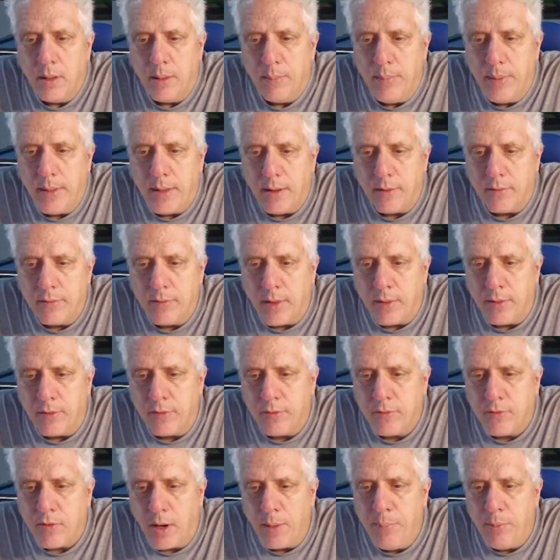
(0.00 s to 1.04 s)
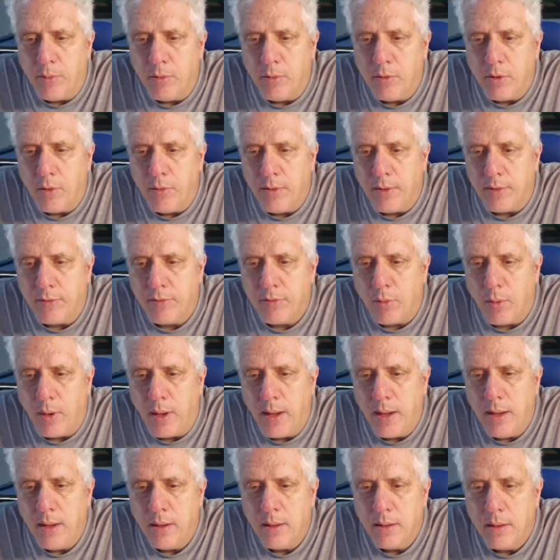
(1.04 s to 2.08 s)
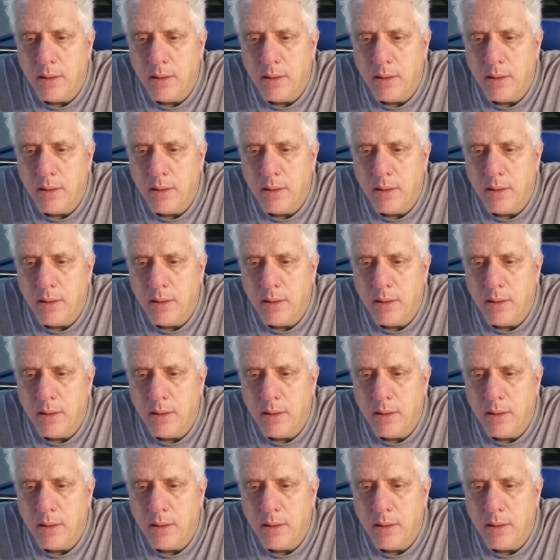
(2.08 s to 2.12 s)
because then the stripe will go this way,